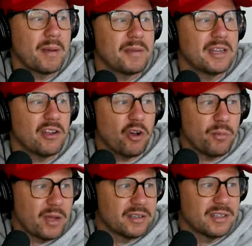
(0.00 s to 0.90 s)
by being
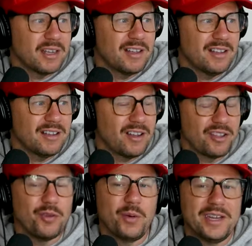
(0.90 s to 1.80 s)
home on uh,
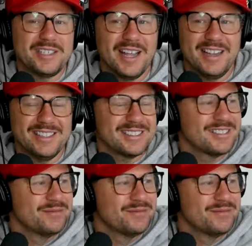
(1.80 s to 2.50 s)
on the weekdays.